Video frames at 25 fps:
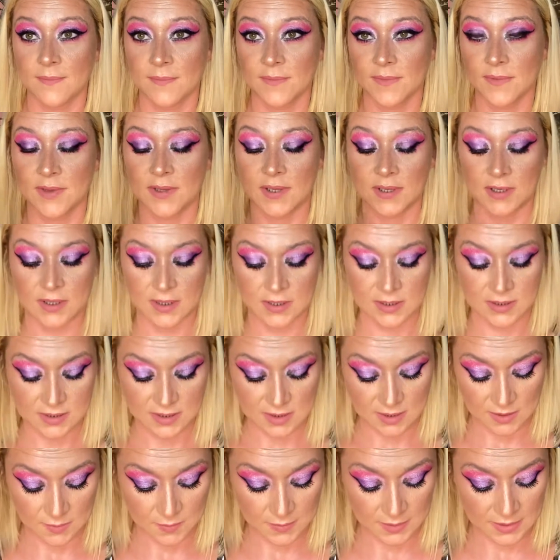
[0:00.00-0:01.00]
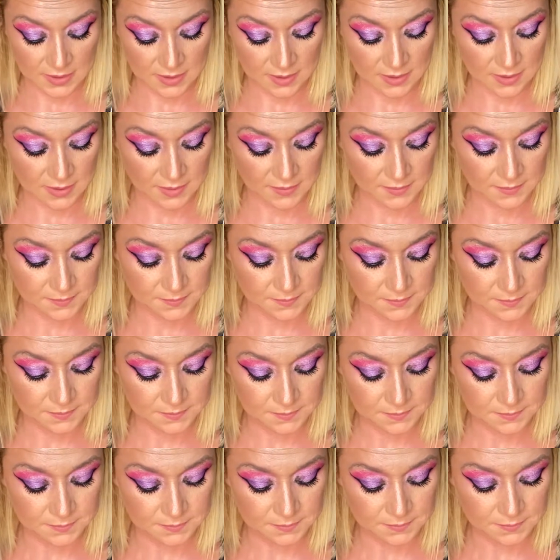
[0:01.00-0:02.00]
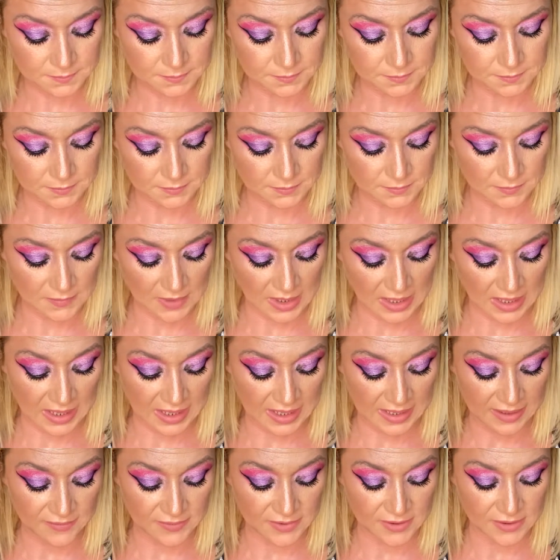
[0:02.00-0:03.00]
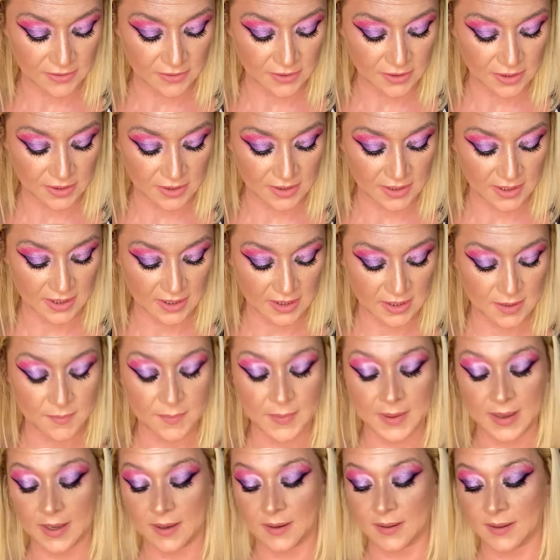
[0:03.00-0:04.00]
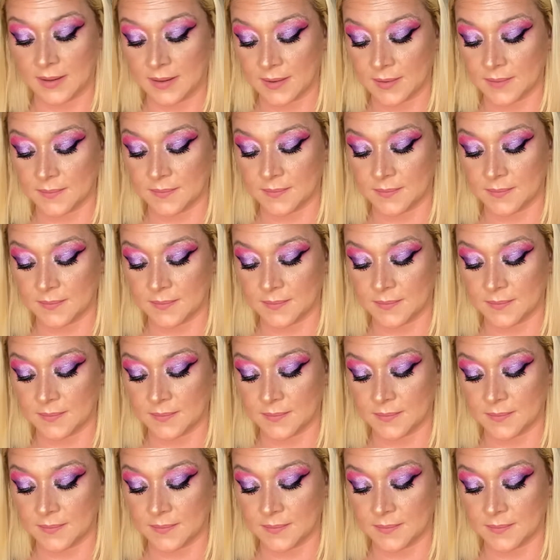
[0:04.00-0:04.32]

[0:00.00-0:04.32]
to conceal with. I have heard good things about it.